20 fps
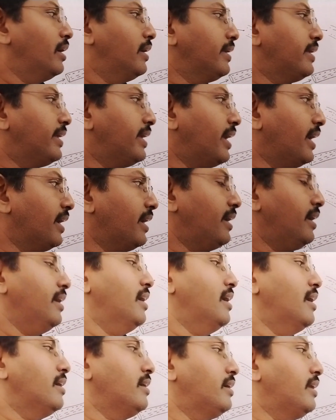small
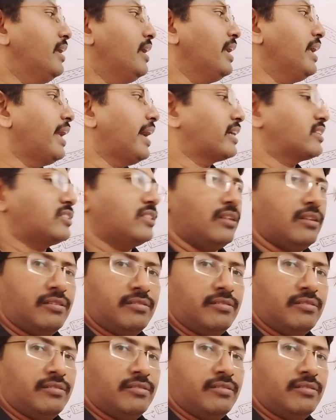change in length